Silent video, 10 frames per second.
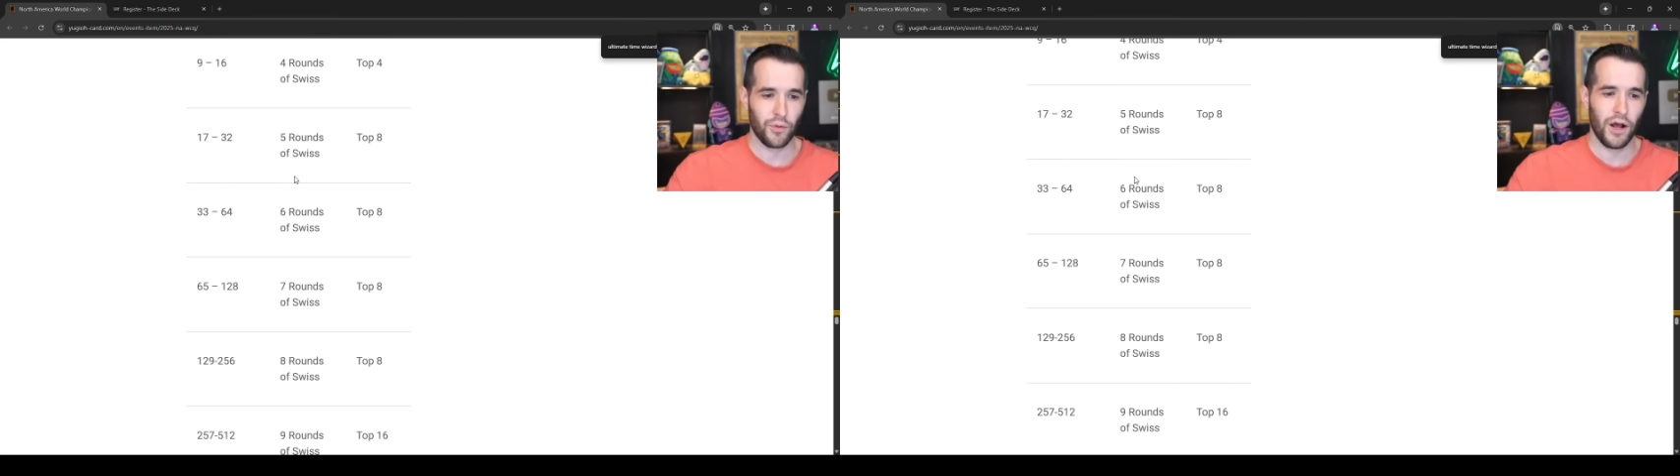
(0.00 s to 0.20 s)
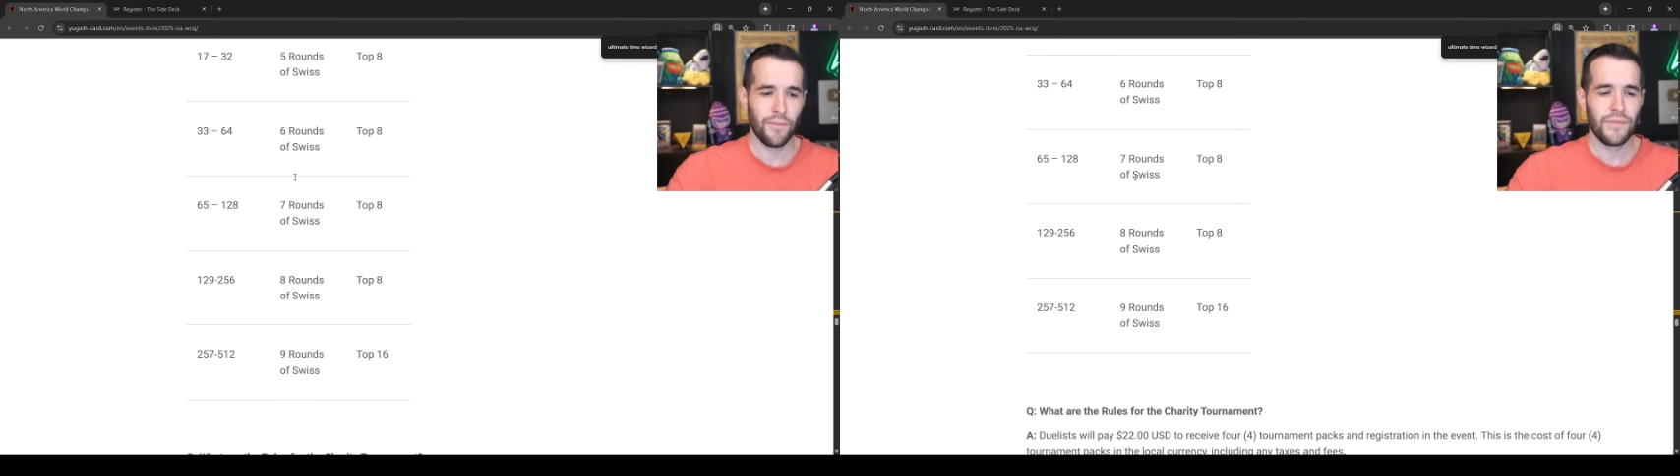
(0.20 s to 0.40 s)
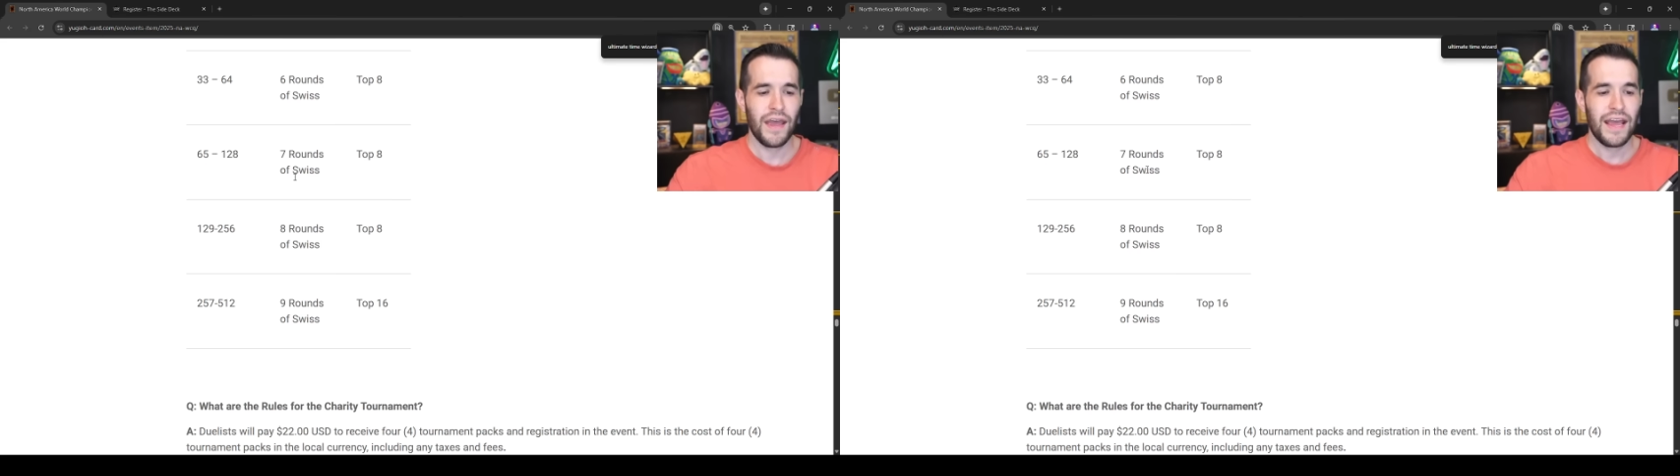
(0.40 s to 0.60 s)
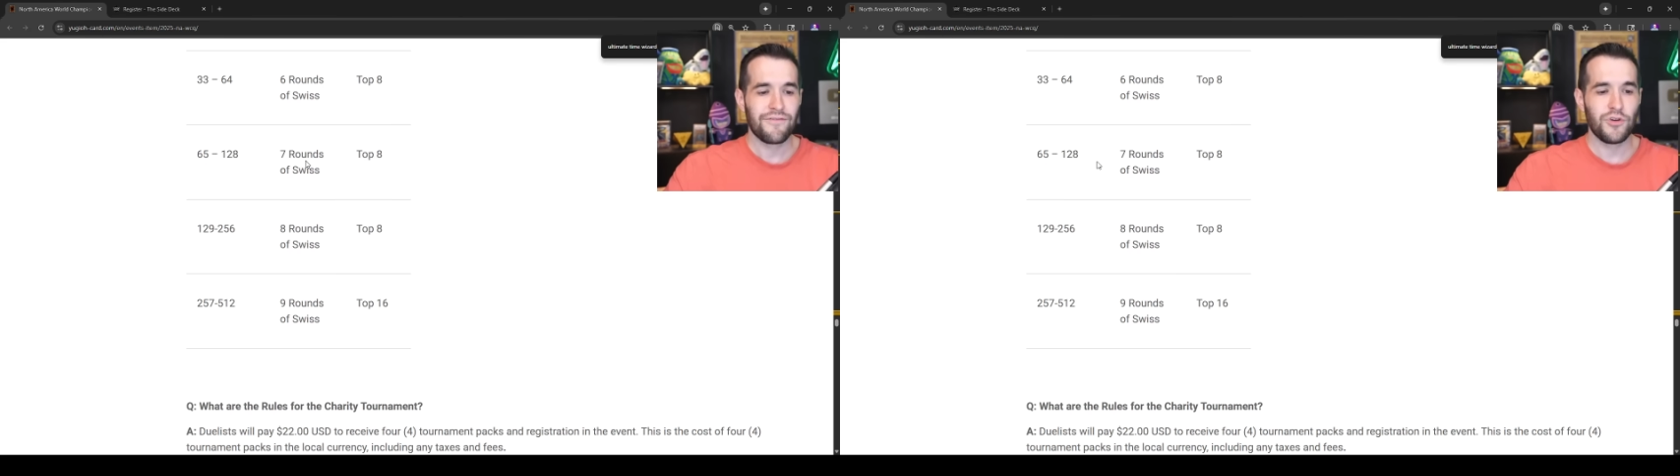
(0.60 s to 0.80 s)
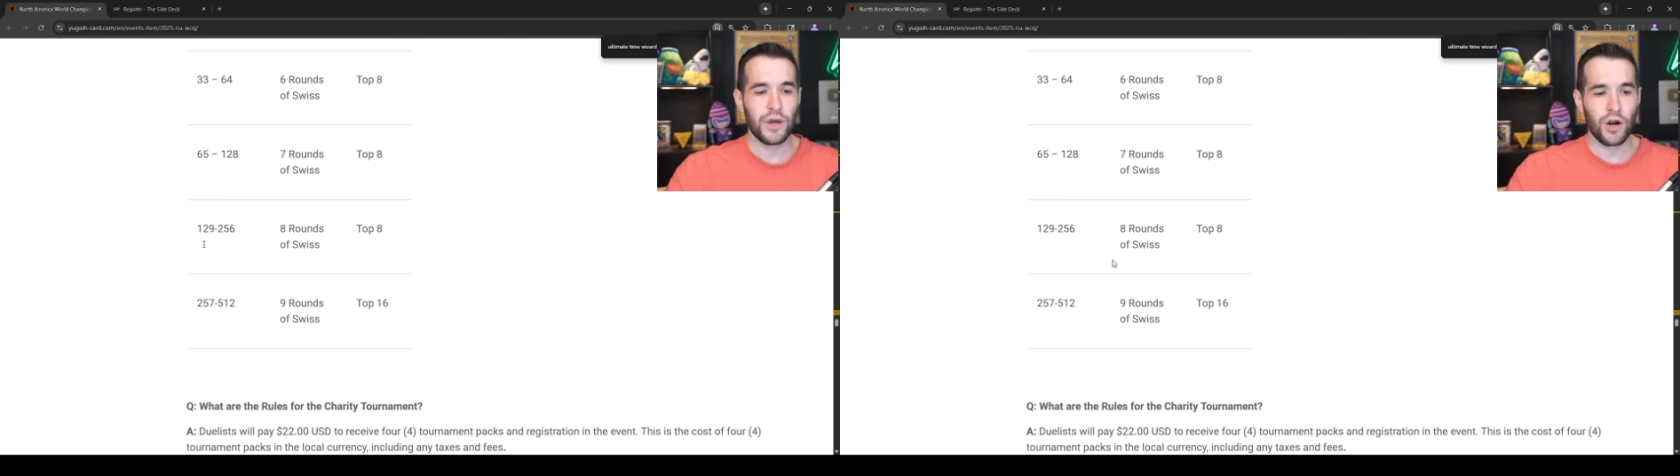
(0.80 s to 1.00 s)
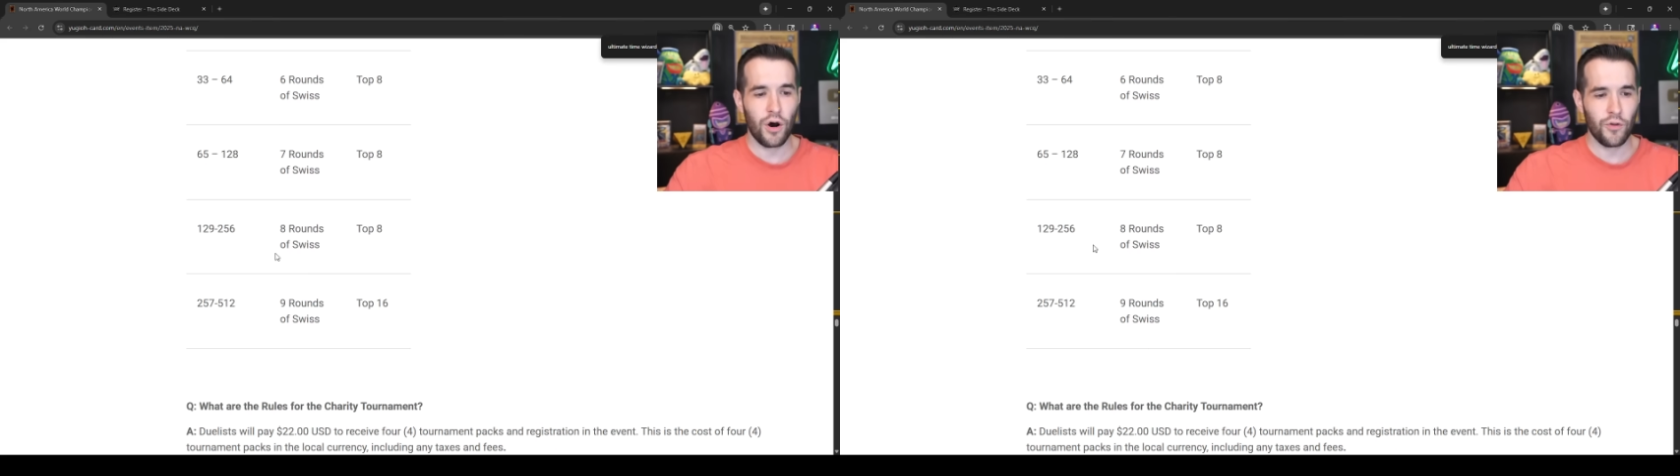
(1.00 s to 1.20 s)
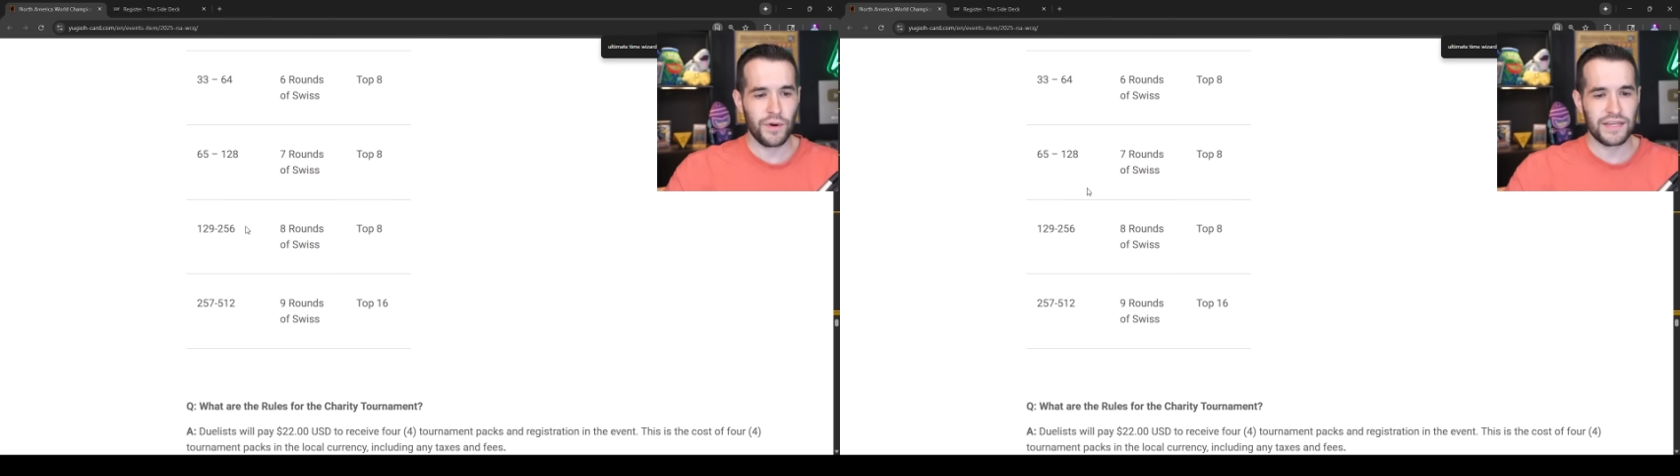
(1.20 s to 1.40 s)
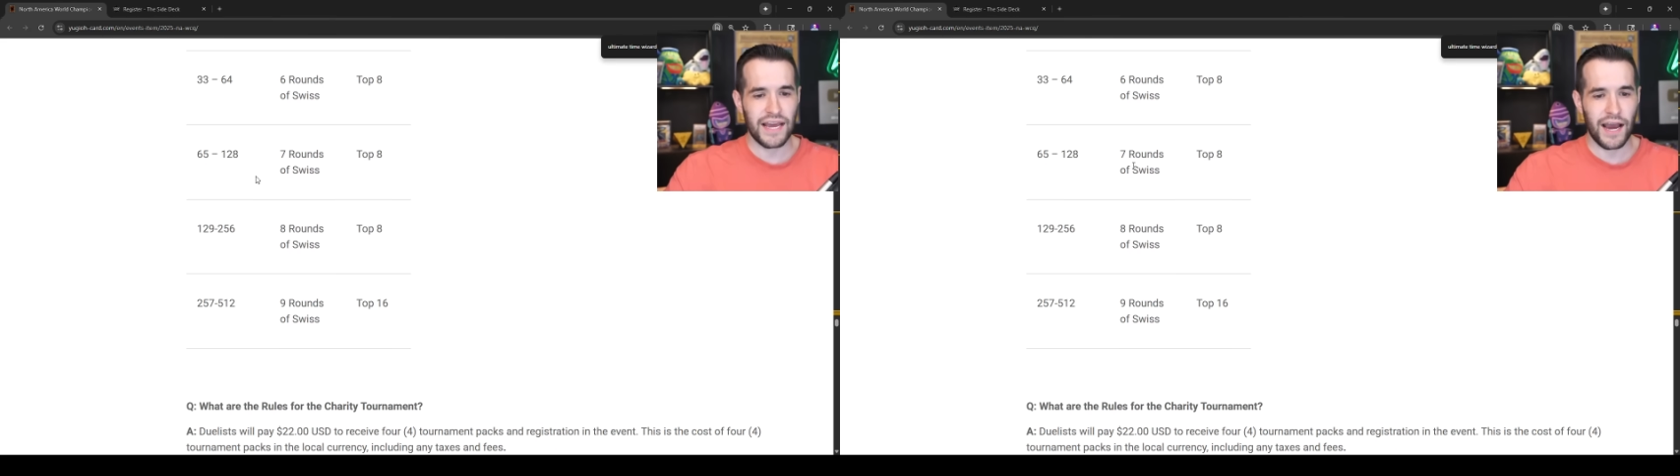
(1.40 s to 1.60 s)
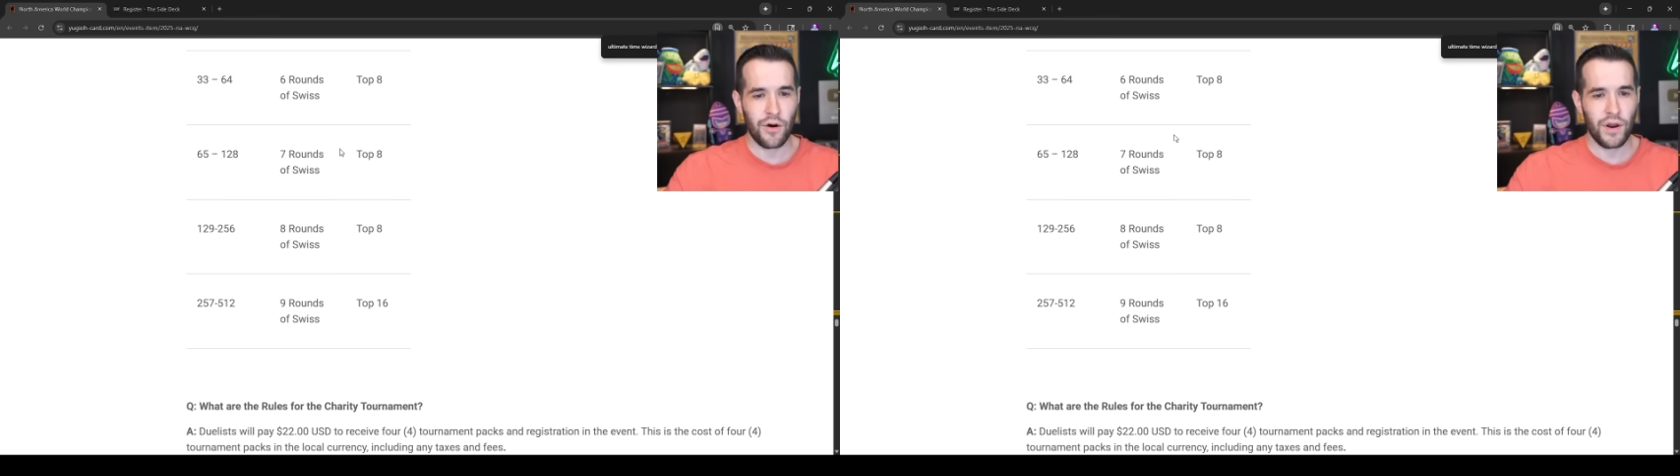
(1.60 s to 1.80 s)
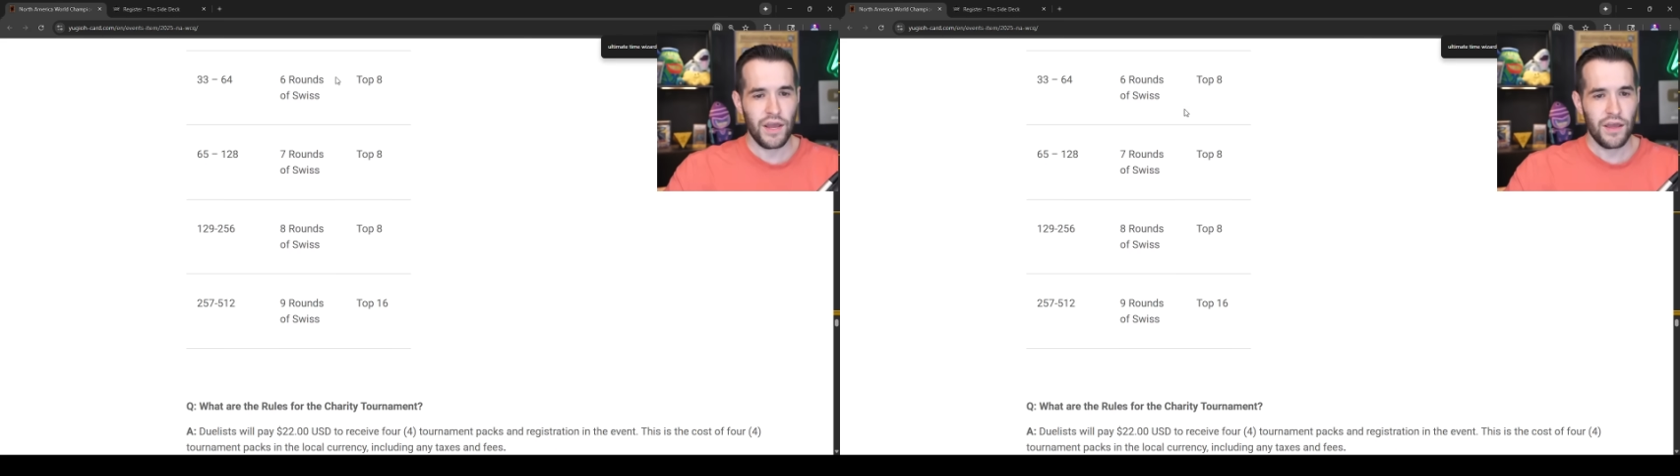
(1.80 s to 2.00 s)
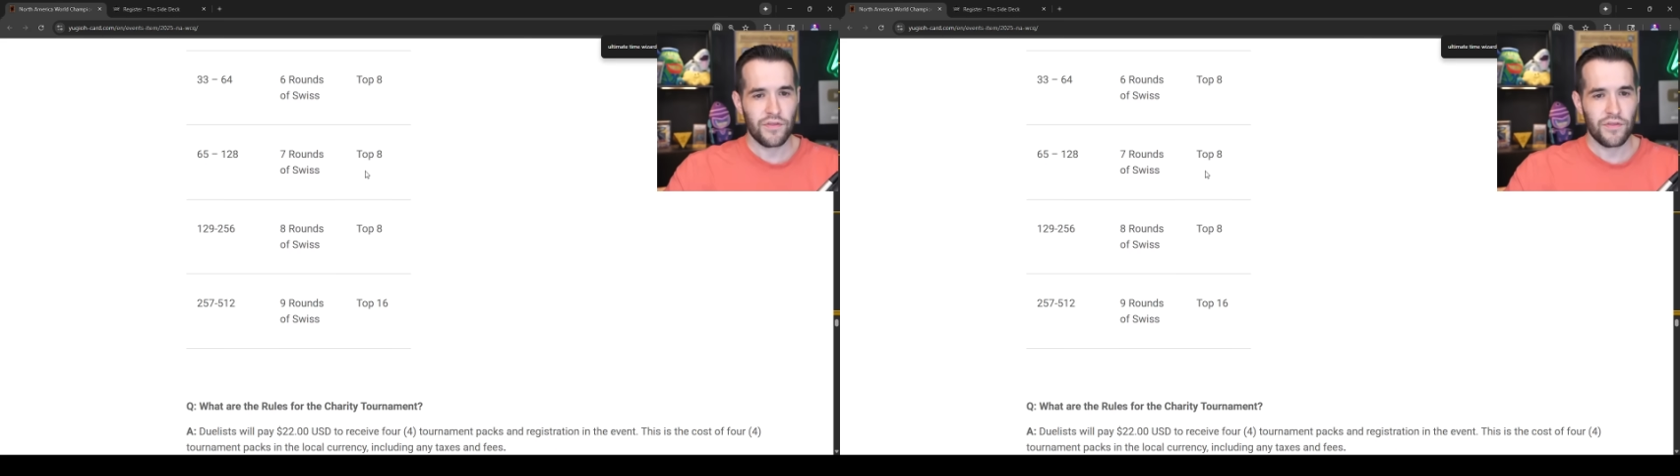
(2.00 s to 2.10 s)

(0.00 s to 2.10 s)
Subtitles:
Well, you get all the way down,